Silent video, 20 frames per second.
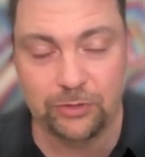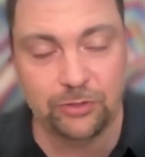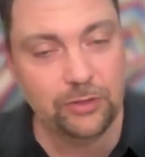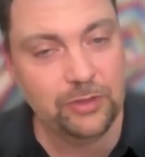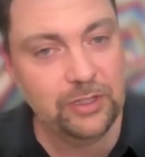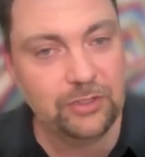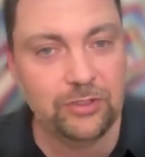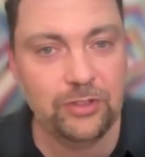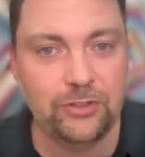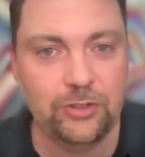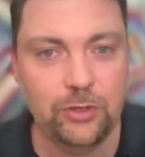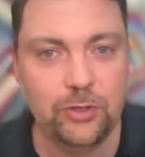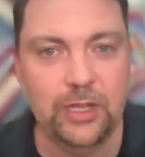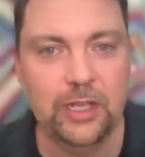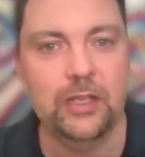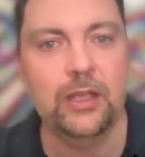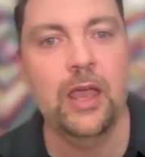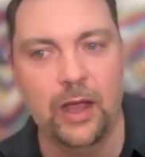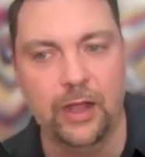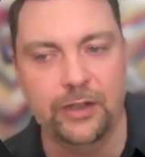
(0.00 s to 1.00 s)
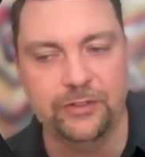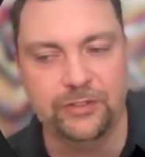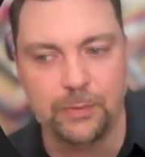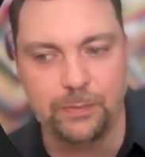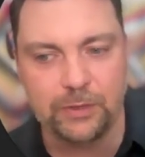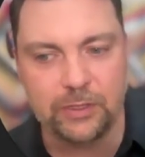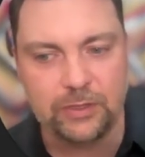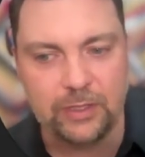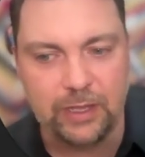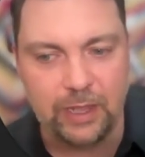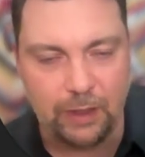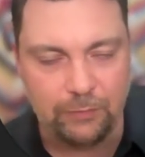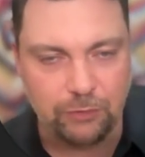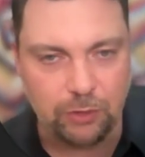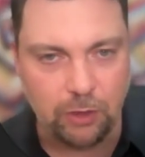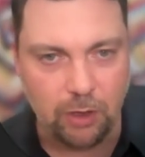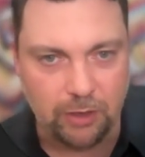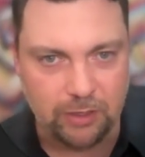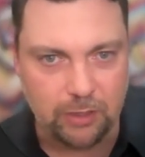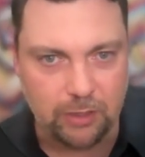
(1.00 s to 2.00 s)
So this is unique. Typically, I've
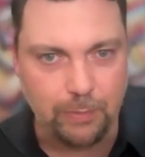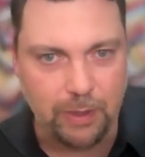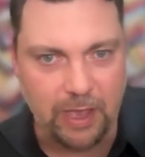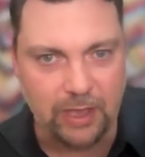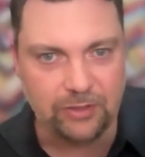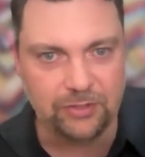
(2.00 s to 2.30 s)
taught in the past